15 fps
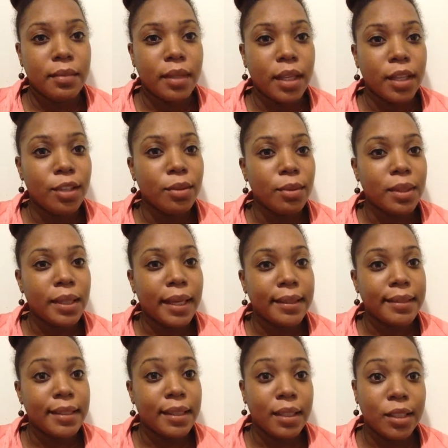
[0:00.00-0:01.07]
that you would
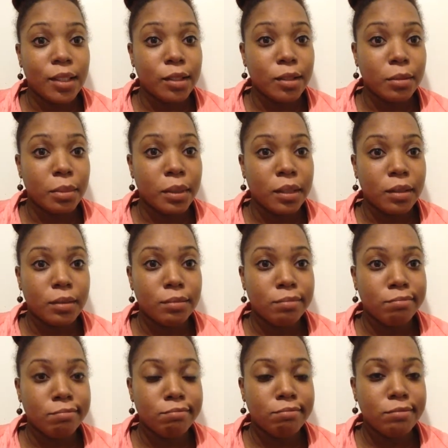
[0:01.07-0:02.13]
like to hear about.
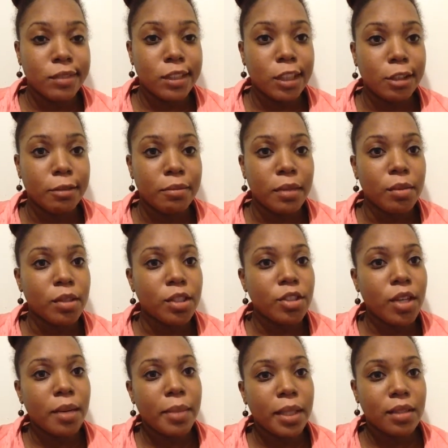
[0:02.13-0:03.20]
So I'm going to
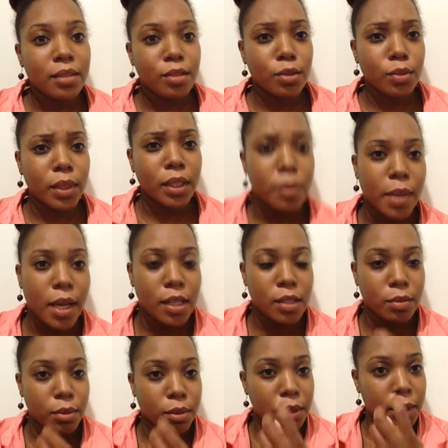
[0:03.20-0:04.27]
try to make this as quick as
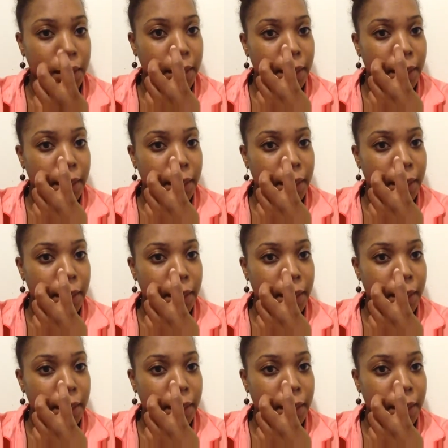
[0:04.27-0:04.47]
possible.